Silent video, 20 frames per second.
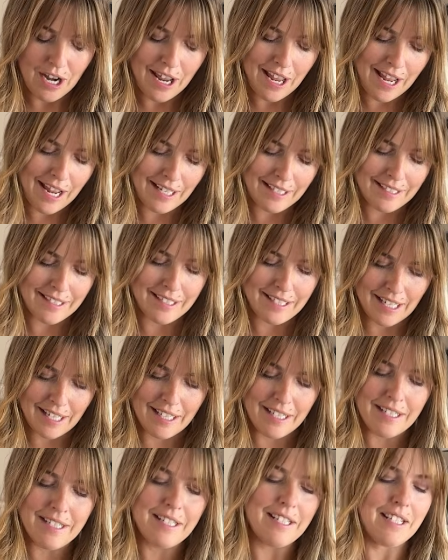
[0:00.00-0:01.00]
It
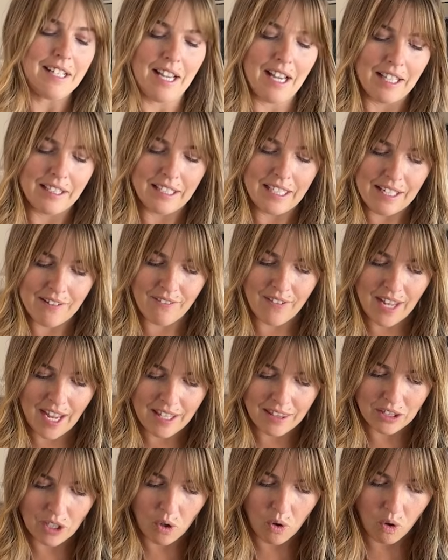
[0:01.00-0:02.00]
didn't
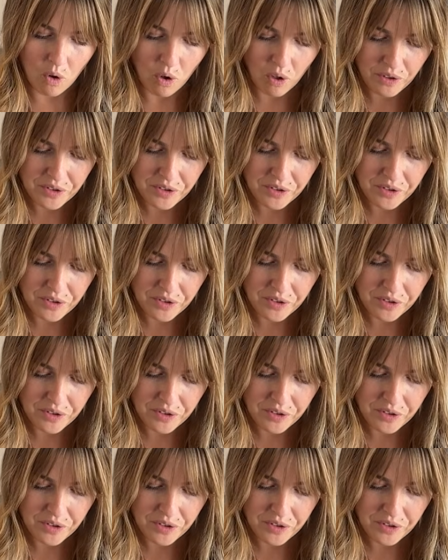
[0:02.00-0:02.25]
alleviate the whole